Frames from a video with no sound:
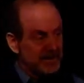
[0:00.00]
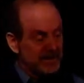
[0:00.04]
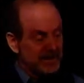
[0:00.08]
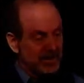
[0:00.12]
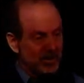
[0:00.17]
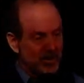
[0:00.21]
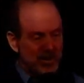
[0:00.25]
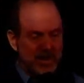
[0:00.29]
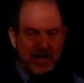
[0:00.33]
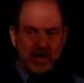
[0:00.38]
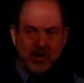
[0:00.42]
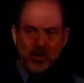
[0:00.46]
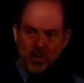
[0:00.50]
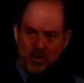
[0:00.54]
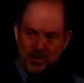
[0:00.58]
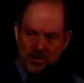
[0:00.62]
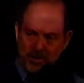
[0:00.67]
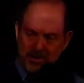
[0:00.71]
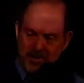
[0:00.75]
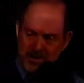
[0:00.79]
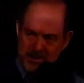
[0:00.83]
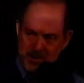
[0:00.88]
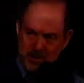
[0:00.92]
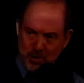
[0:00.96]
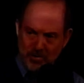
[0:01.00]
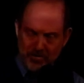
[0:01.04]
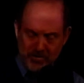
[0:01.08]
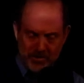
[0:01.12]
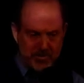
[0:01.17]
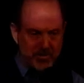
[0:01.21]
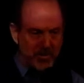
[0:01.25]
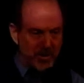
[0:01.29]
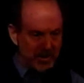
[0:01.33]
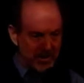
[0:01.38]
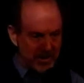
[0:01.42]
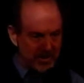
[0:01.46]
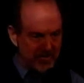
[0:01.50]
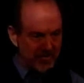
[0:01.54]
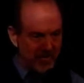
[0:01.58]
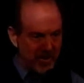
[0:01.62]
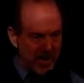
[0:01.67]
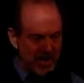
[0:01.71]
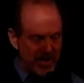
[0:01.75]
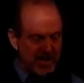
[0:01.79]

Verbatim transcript: Well, I cornered this office buddy of mine,